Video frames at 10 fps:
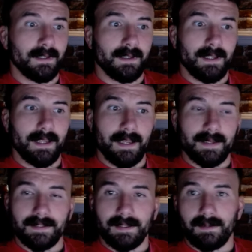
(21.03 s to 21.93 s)
and
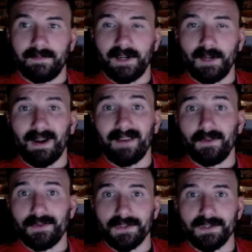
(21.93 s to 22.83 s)
very bright
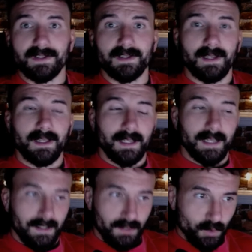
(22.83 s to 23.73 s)
futures
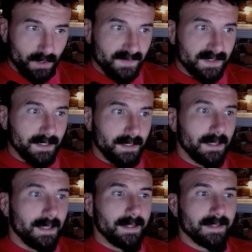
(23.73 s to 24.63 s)
in the UFC.
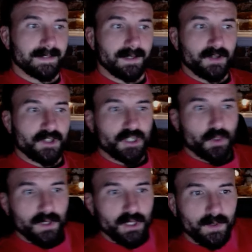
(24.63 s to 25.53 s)
This is on
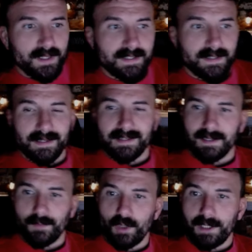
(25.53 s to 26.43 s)
short notice,
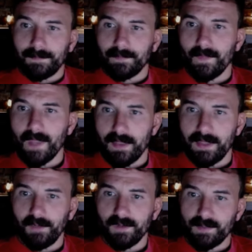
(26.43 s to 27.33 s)
somewhat. I
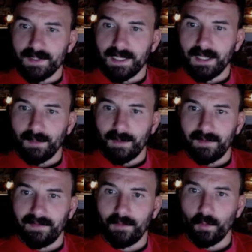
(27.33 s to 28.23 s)
think it was put together about
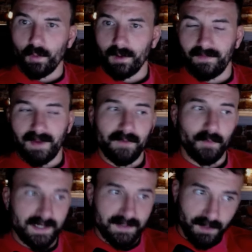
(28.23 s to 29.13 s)
4 or 5
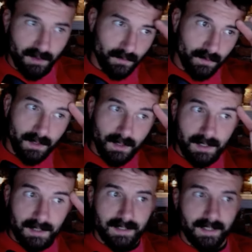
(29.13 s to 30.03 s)
weeks ago.
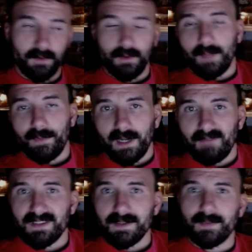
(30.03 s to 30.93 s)
Tagir Ulanbekov
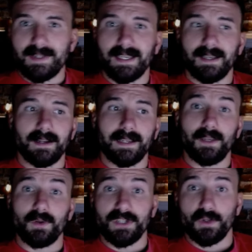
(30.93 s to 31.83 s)
was supposed to be taking on
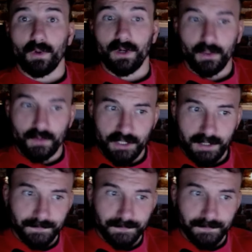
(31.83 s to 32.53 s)
Kyoji Horiguchi,